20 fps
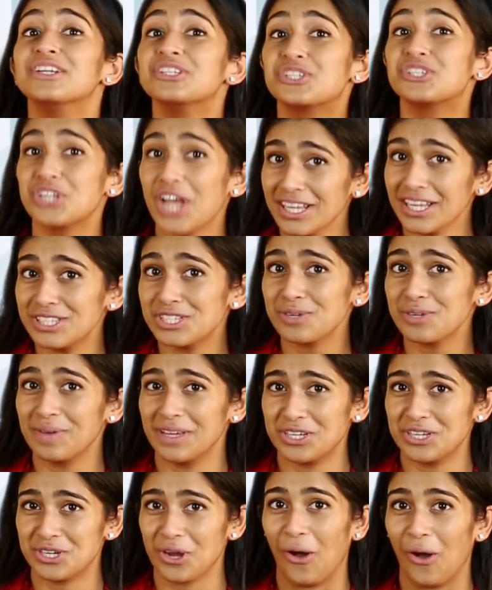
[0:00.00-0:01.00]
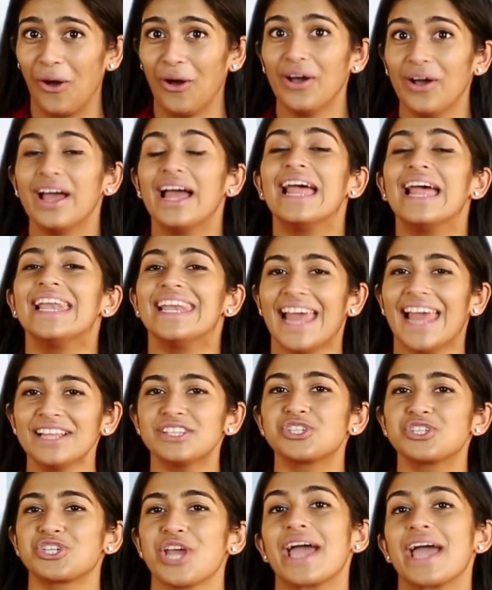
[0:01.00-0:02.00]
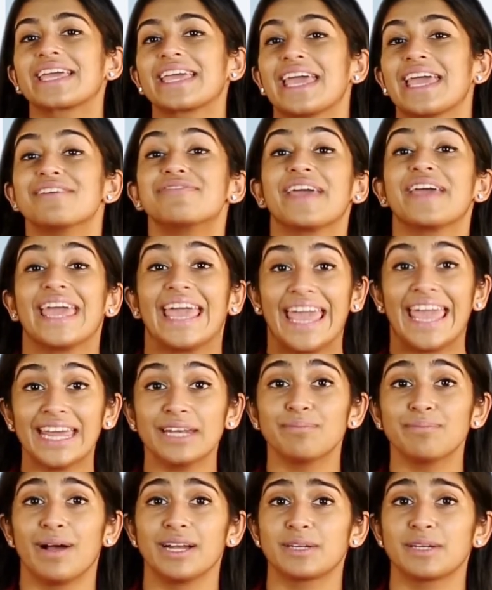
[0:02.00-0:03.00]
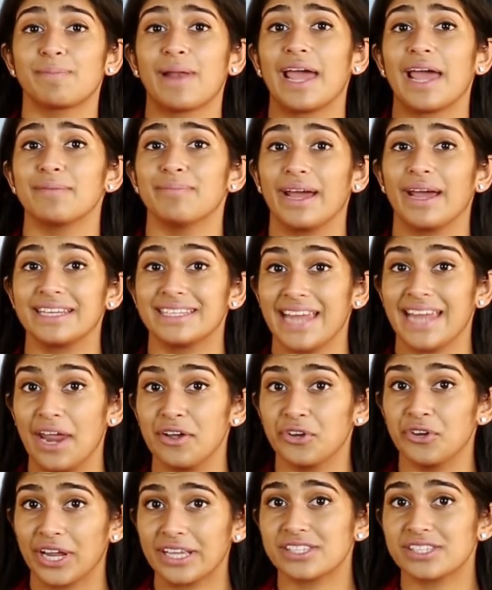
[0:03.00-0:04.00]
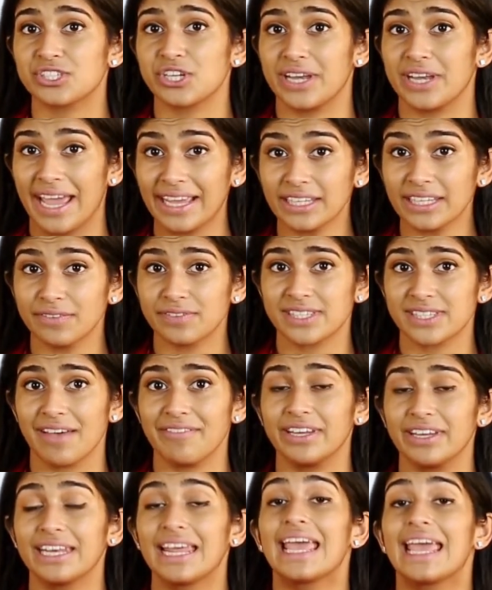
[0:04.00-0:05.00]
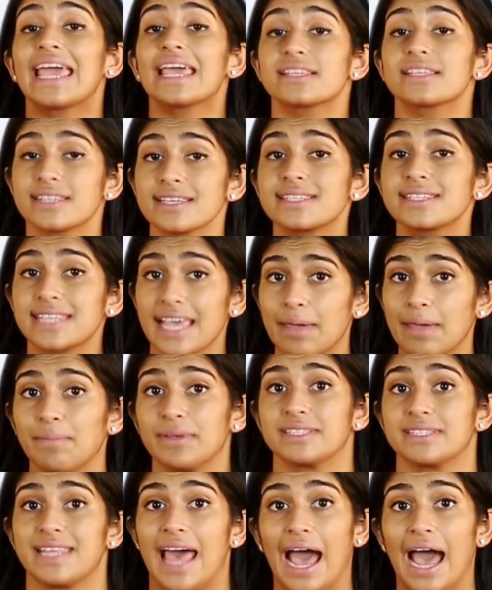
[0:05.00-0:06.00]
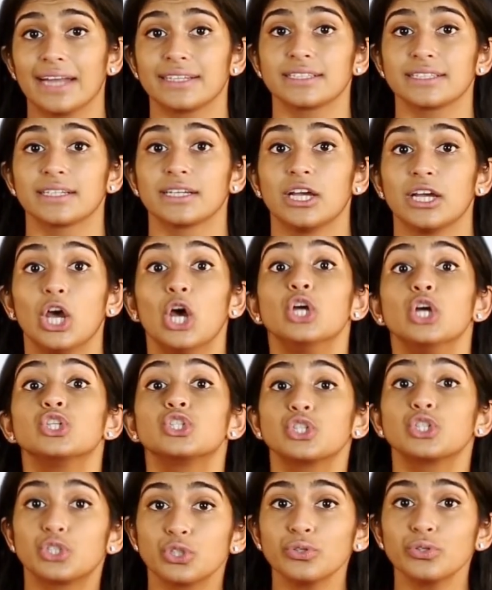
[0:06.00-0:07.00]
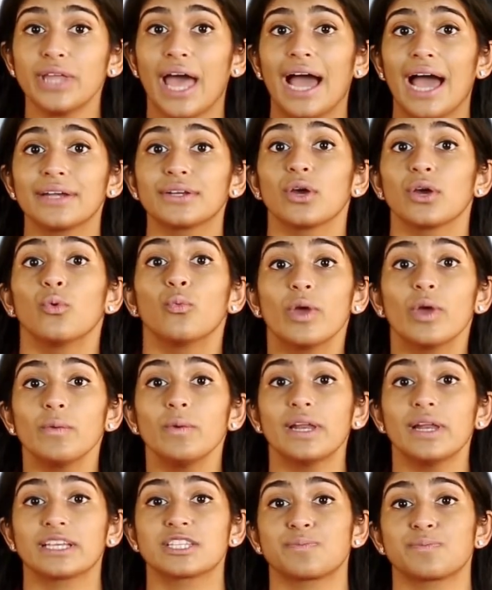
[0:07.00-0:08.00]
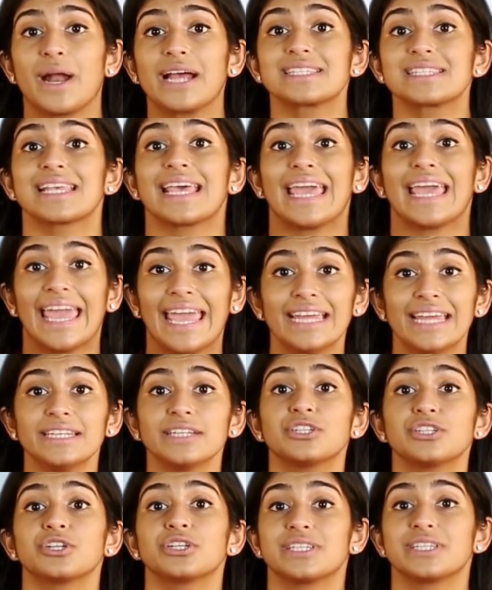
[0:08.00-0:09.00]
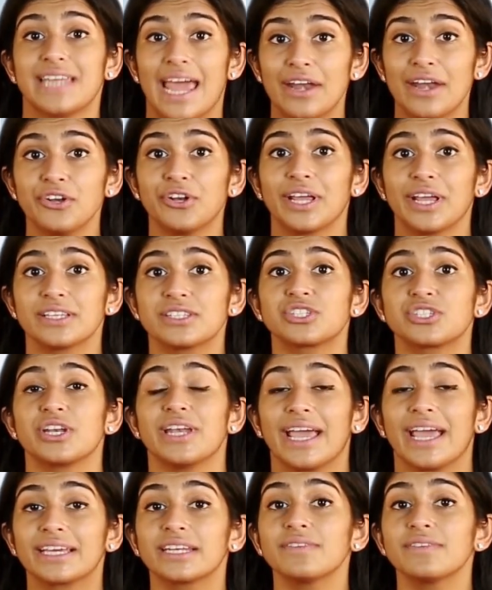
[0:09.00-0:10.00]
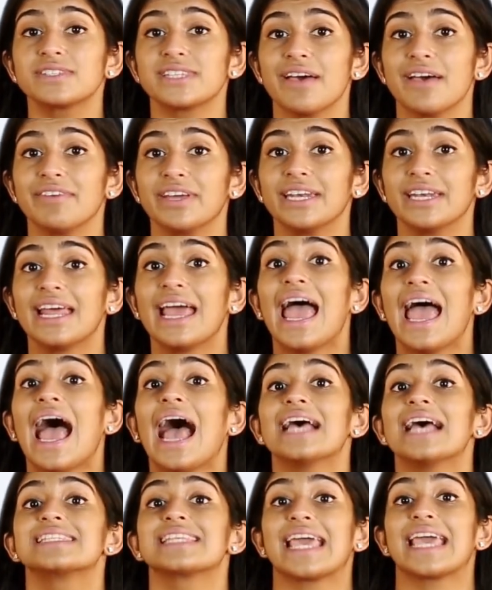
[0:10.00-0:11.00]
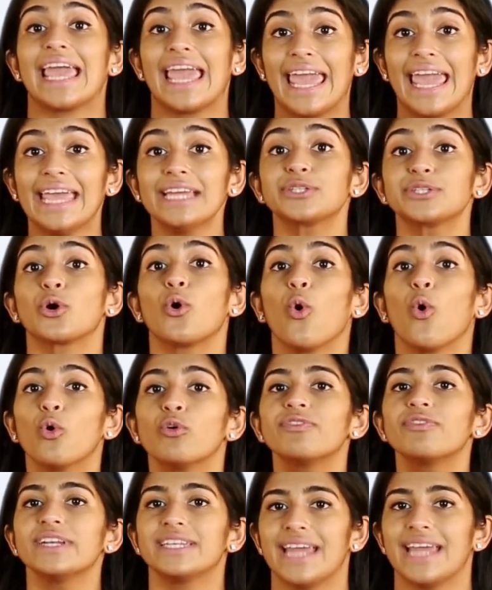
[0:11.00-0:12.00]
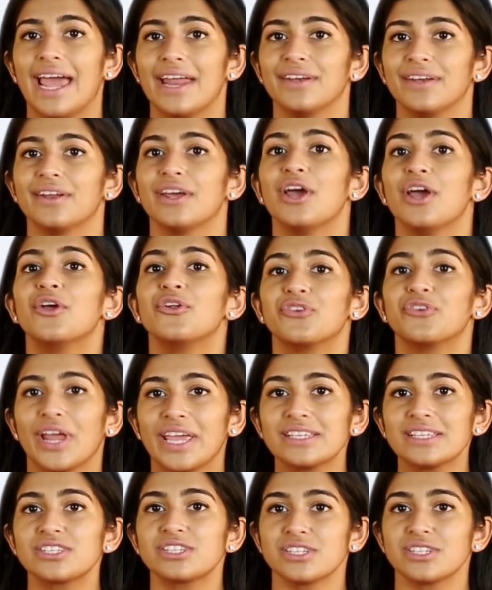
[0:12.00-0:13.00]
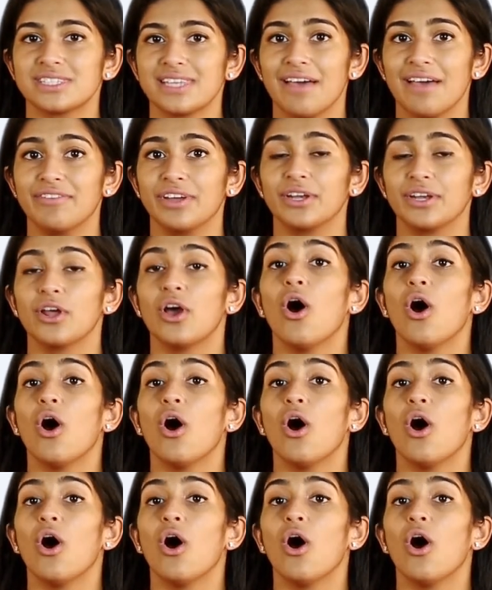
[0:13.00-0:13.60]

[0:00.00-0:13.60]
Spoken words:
Just to be sure, let's check if 8 multiplied by 10 raised to negative 7 is the same as that. To do that, we will express 8 into 10 raised to negative 7 as 8 over 10 raised to 7